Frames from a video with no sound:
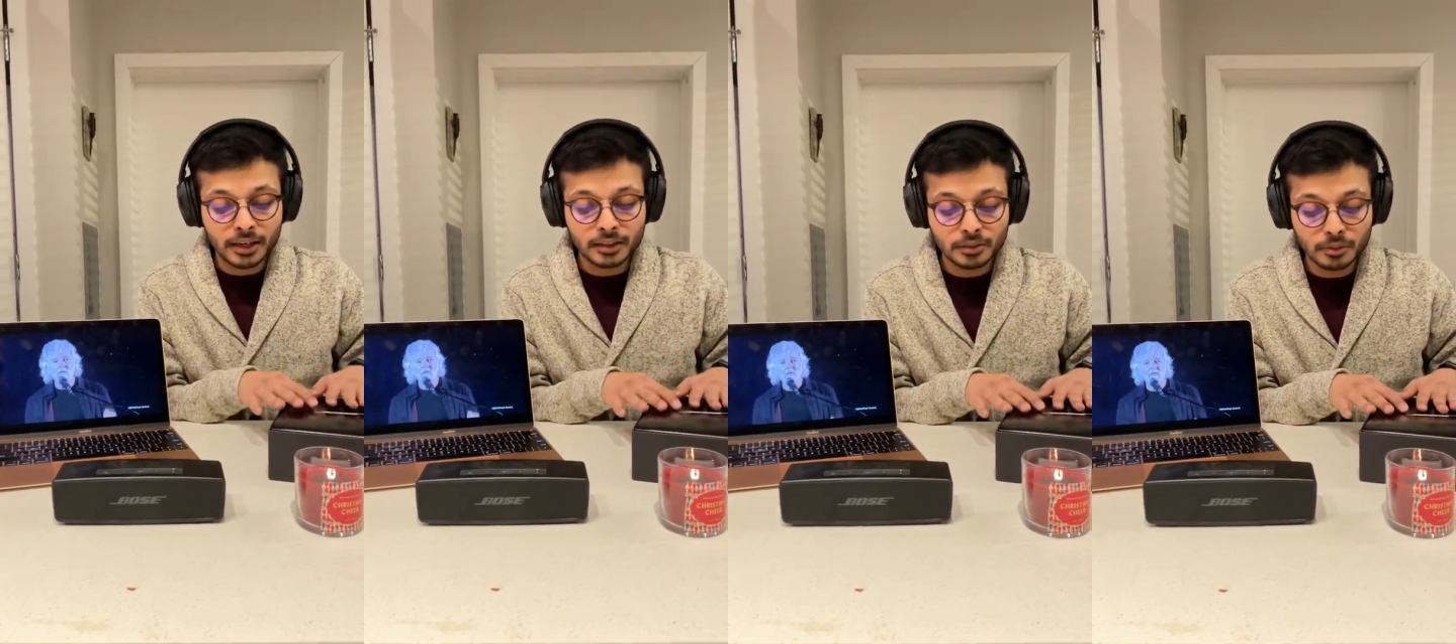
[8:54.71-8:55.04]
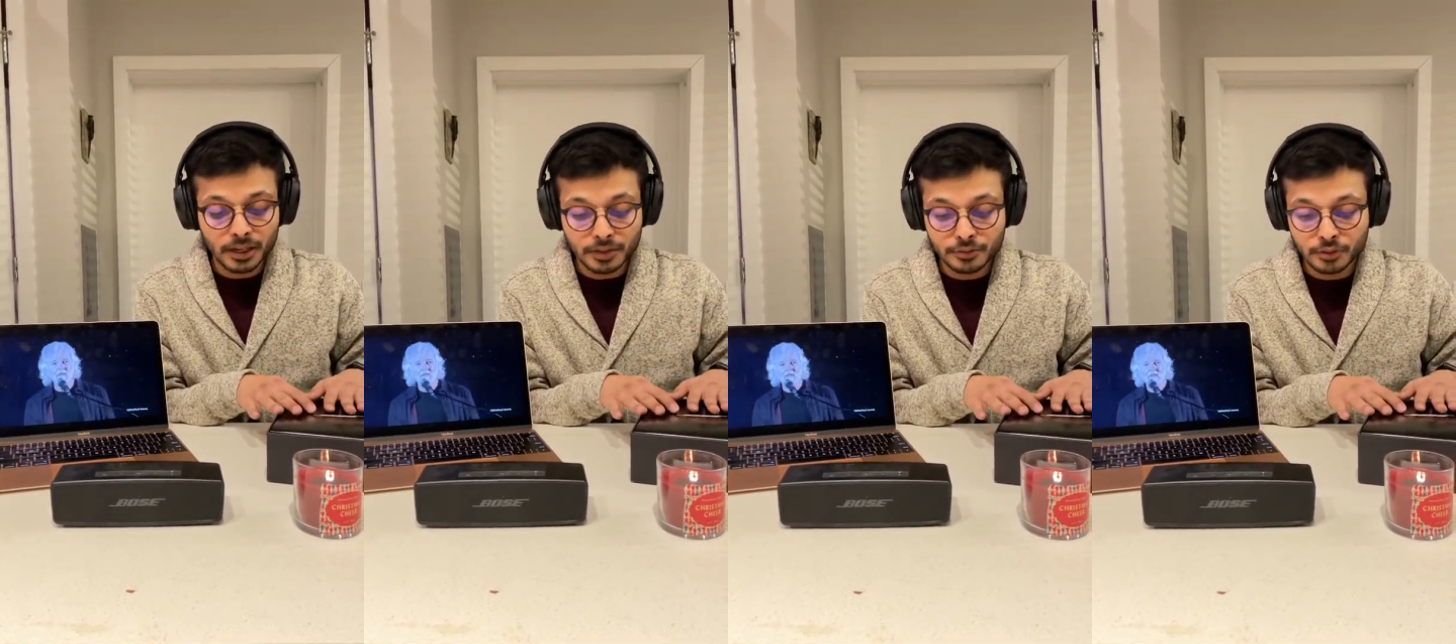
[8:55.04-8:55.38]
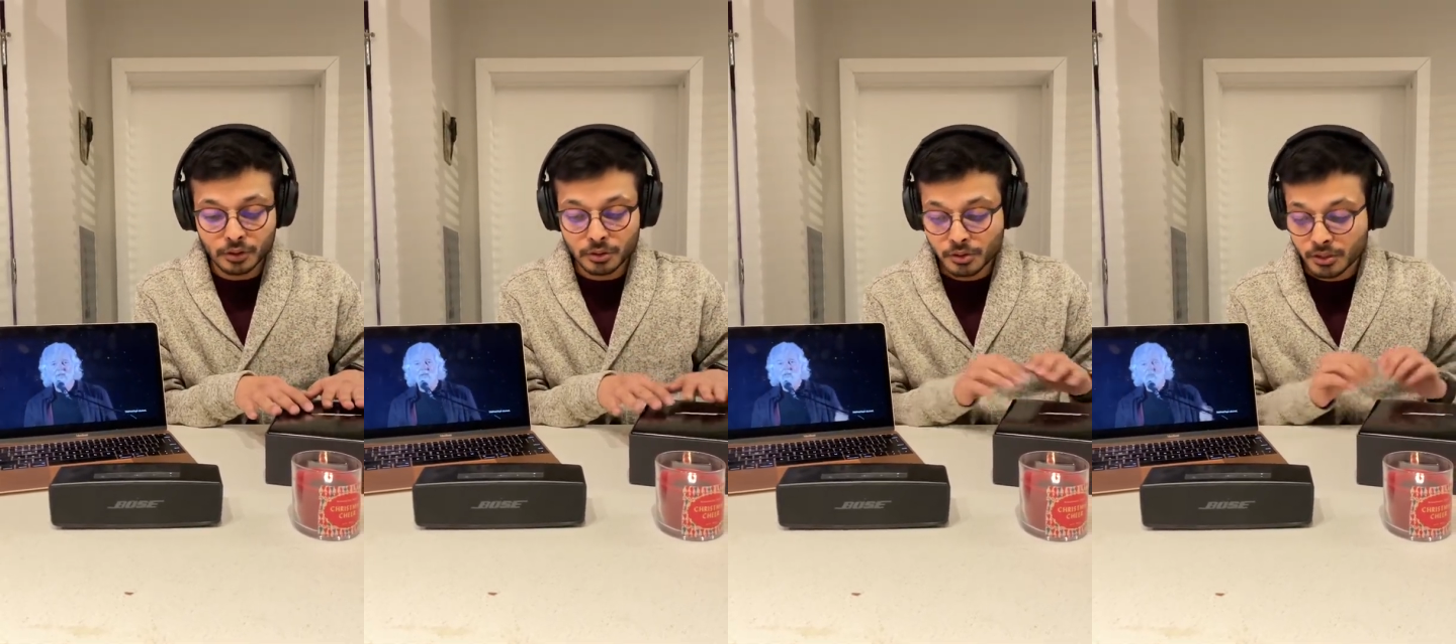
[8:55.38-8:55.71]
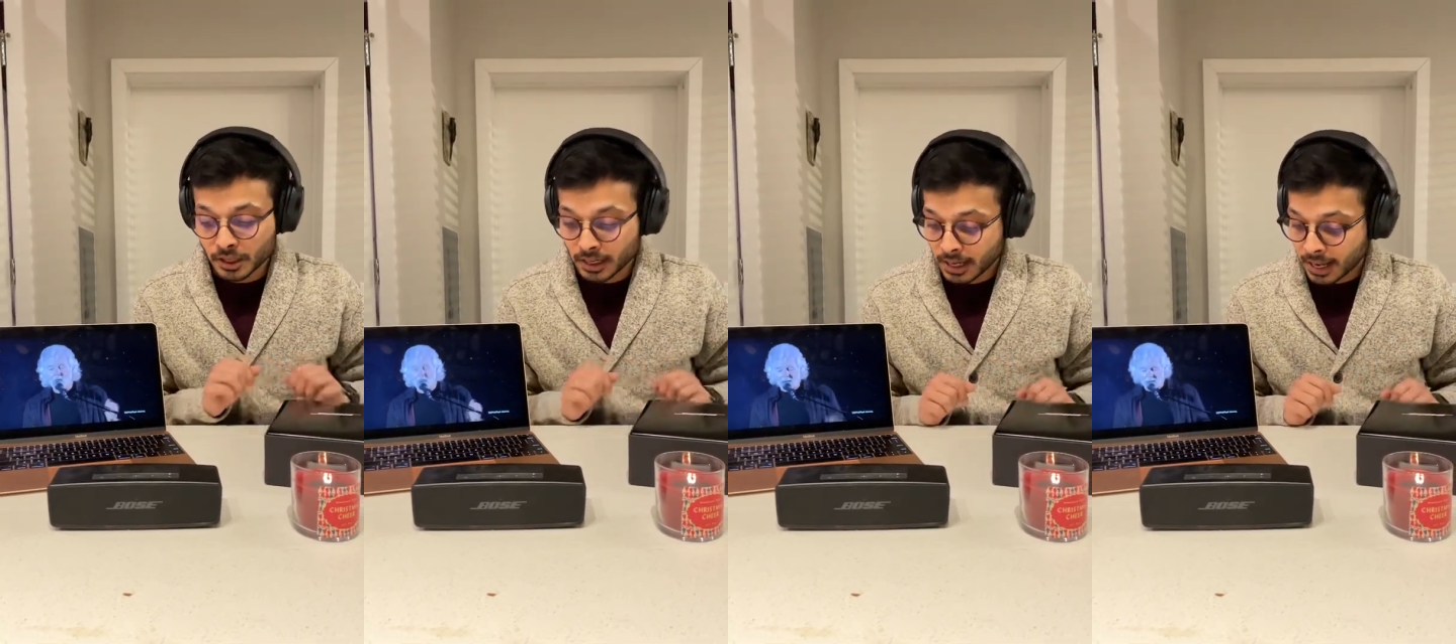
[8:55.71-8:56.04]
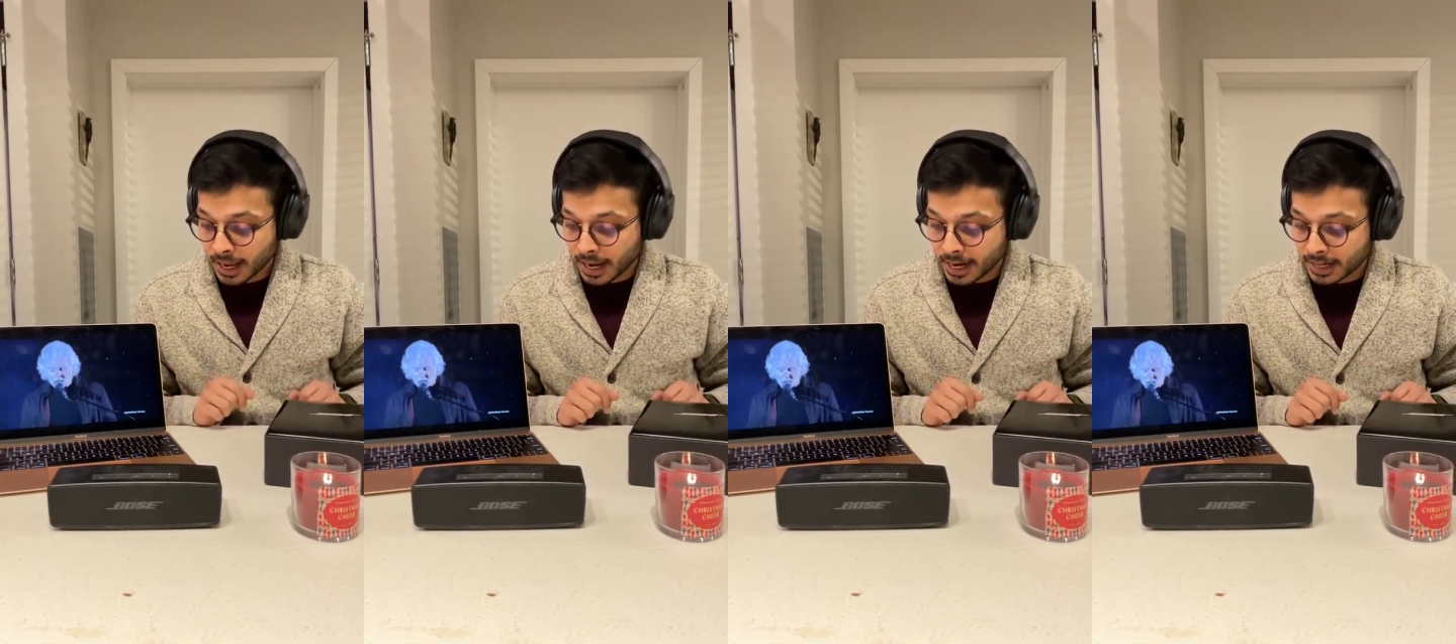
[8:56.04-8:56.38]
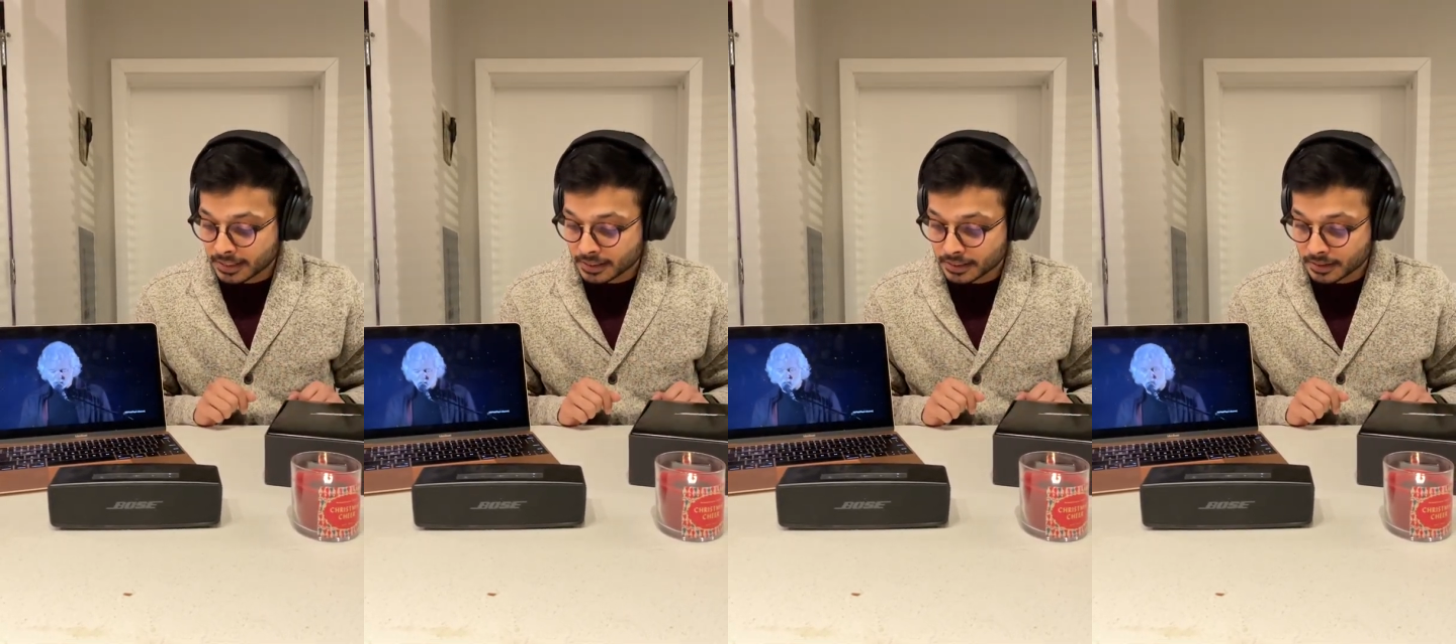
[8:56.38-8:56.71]
new headphones,
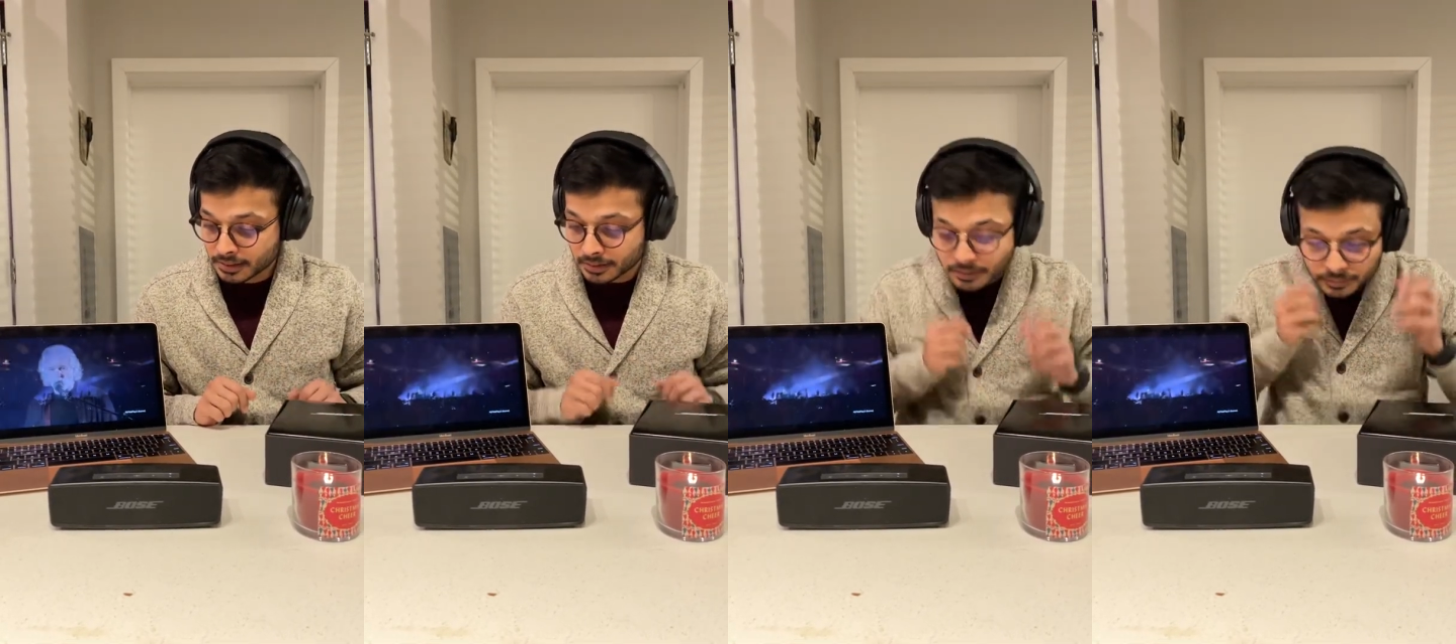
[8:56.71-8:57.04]
and oh